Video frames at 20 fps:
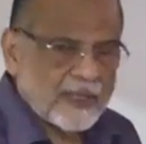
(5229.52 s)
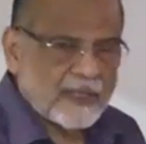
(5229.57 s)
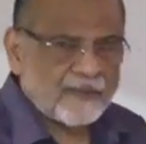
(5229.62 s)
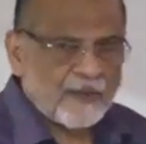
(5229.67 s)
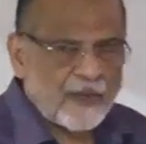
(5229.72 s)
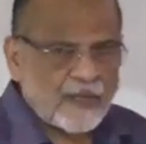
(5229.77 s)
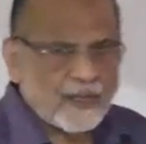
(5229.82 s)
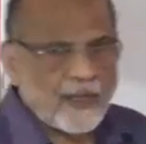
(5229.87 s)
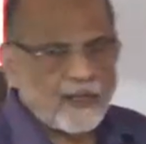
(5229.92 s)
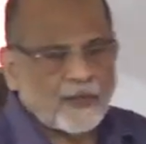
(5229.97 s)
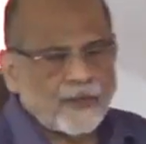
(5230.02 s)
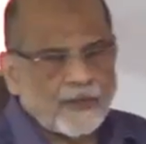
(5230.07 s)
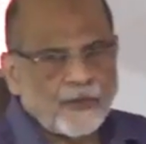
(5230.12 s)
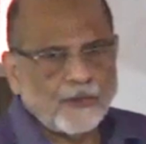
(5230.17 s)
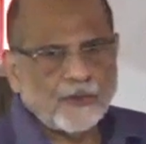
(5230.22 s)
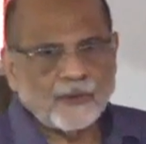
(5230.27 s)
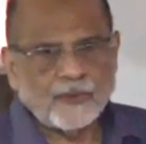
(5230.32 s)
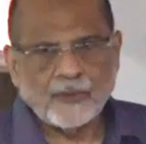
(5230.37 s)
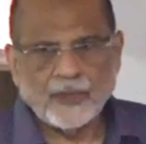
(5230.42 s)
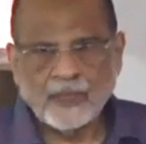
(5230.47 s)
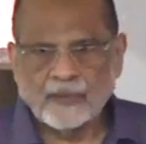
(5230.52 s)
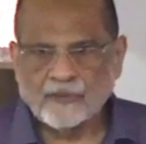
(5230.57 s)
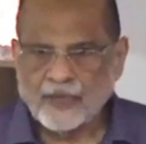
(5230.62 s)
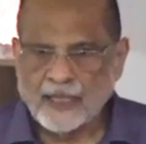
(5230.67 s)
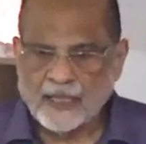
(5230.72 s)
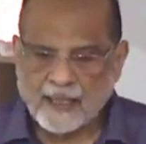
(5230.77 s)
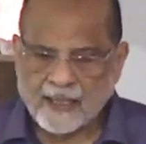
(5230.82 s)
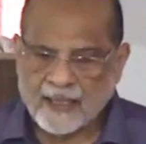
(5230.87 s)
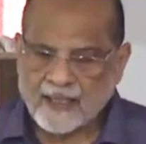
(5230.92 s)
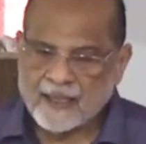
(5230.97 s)
We are 102 in
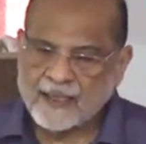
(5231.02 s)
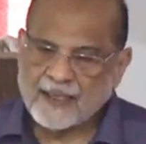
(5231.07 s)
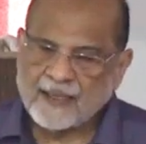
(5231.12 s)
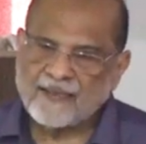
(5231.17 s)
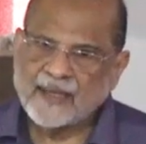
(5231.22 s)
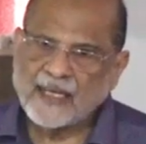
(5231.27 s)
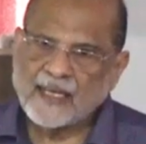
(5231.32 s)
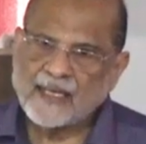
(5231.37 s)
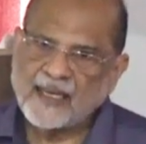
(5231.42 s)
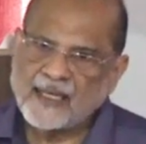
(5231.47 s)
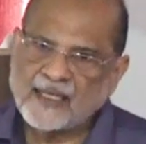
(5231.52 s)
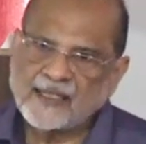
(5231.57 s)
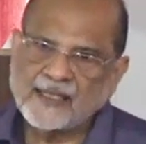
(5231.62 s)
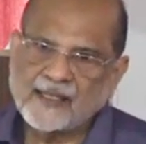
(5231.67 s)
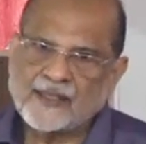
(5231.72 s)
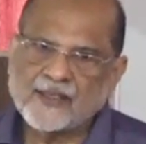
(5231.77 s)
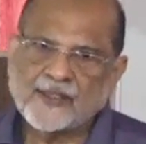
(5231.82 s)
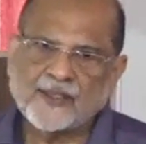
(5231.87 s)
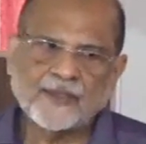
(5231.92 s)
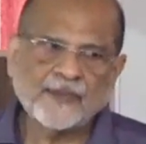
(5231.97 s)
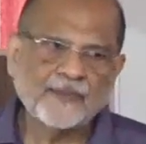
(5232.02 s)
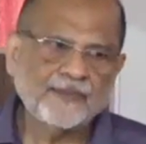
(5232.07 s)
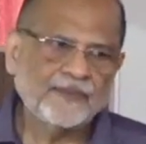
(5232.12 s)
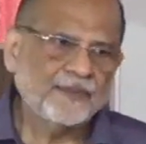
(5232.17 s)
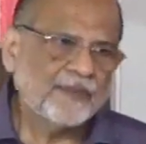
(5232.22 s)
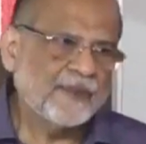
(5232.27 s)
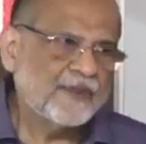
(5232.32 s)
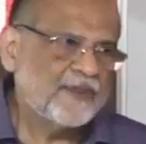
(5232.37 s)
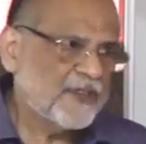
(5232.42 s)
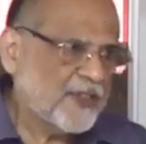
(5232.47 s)
117 nations.
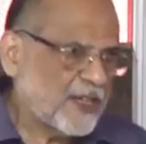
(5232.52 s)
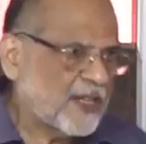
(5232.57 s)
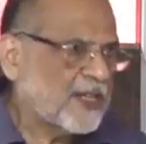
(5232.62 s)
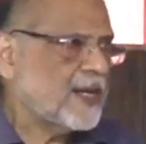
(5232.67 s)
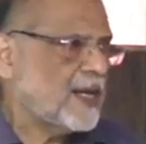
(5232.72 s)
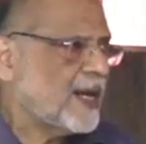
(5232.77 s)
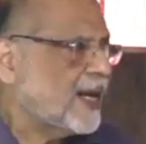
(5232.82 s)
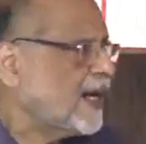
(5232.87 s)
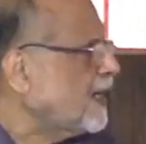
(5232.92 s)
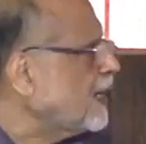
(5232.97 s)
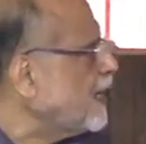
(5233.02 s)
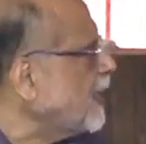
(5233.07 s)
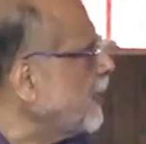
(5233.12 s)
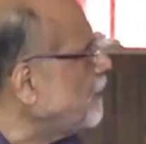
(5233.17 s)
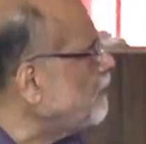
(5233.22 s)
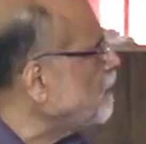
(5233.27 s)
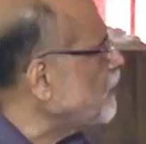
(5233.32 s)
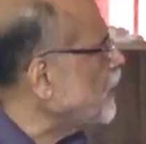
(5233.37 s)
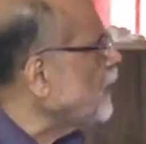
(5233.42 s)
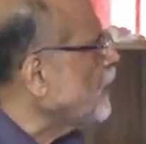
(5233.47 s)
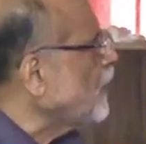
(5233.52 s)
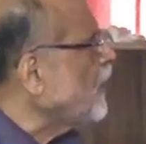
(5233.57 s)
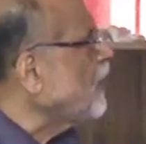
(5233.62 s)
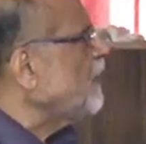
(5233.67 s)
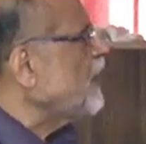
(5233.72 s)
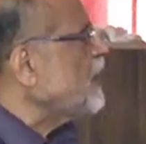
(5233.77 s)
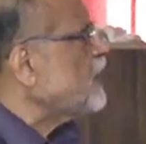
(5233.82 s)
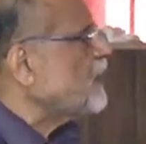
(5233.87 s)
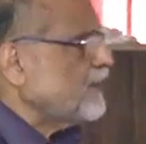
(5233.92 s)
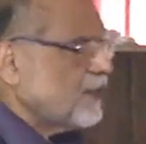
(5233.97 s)
Children are hungry. So don't
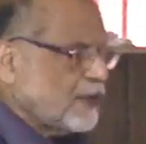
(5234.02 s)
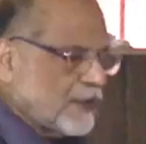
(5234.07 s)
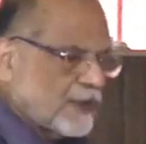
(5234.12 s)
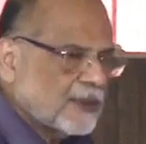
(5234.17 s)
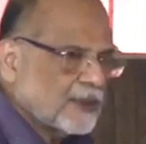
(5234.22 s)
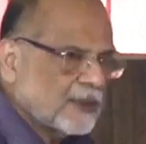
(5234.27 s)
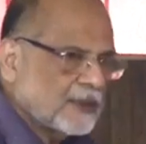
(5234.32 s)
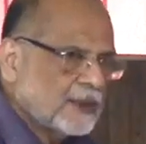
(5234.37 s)
waste food.